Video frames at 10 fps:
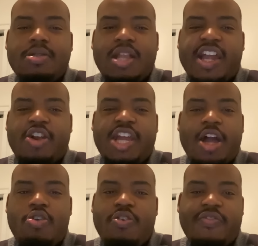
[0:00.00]
Like, are
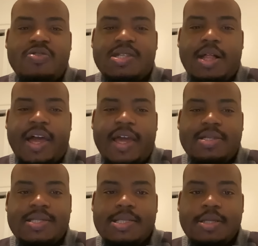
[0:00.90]
y'all going first
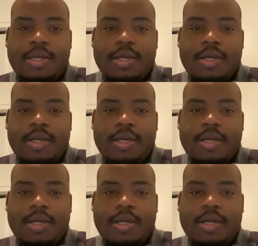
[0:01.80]
class?